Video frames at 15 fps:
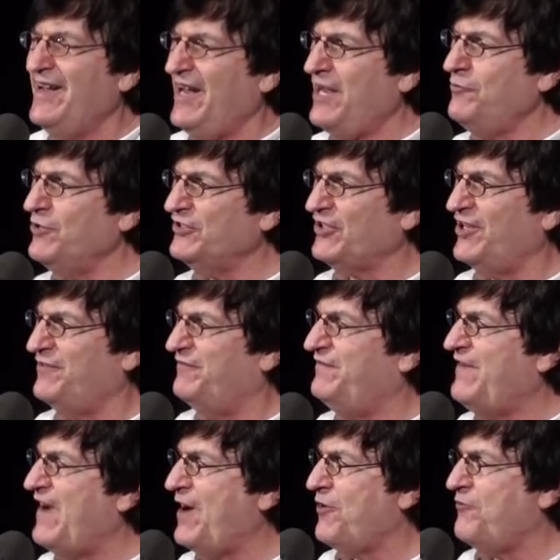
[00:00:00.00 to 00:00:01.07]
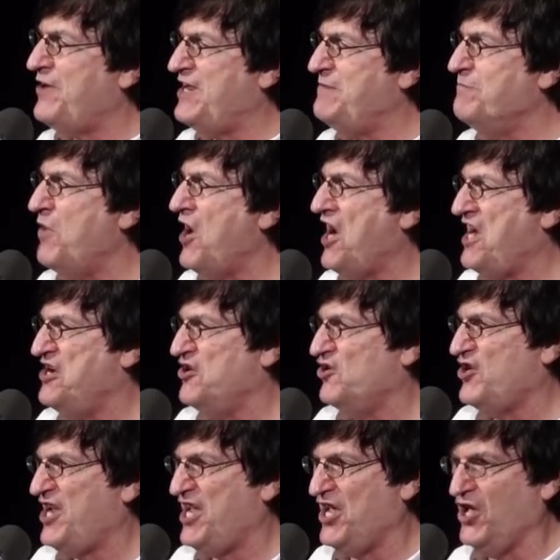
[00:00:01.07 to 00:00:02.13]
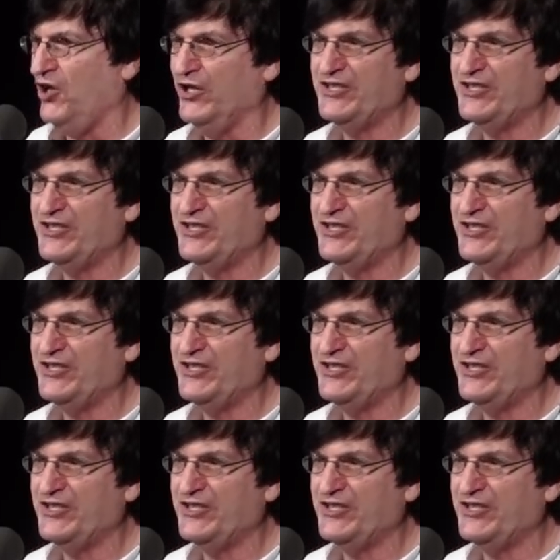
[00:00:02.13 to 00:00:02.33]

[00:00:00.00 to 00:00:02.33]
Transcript: it was a very minor hill.